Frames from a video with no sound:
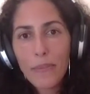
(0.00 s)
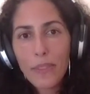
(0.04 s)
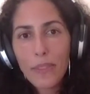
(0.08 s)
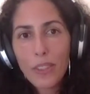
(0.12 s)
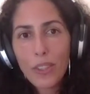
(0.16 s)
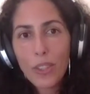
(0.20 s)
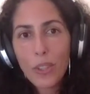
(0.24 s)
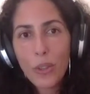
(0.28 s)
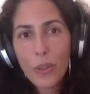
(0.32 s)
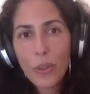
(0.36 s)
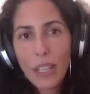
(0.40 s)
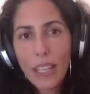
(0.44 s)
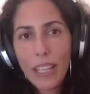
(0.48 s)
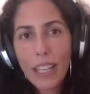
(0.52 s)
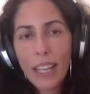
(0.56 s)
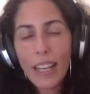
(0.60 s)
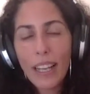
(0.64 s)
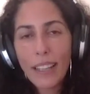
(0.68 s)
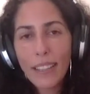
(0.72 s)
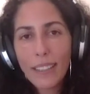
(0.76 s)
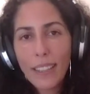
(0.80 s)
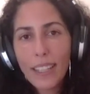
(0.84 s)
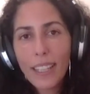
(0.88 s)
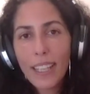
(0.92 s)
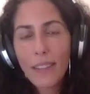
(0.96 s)
So yeah, I
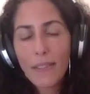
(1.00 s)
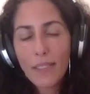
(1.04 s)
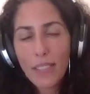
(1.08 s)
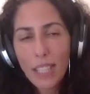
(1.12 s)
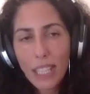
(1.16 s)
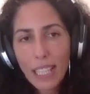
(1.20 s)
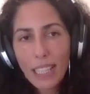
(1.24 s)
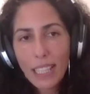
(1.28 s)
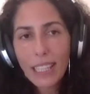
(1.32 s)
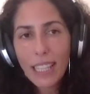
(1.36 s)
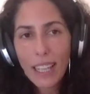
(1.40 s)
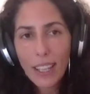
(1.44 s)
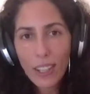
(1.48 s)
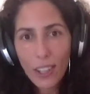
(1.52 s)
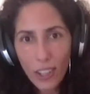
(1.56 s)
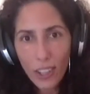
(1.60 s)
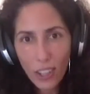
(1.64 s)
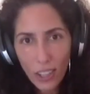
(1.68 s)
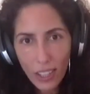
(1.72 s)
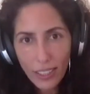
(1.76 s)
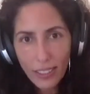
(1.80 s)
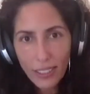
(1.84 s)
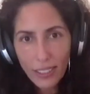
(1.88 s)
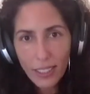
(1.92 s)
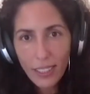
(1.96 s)
think I've seen that a
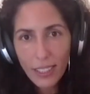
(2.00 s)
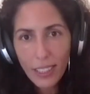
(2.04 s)
lot.